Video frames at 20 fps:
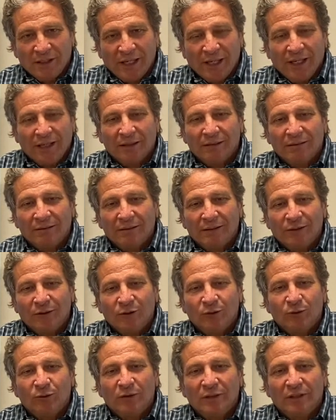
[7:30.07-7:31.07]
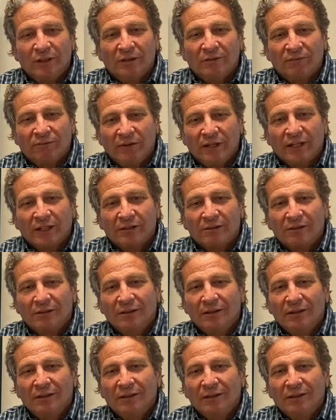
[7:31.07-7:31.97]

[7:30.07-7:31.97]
and it's usually to fix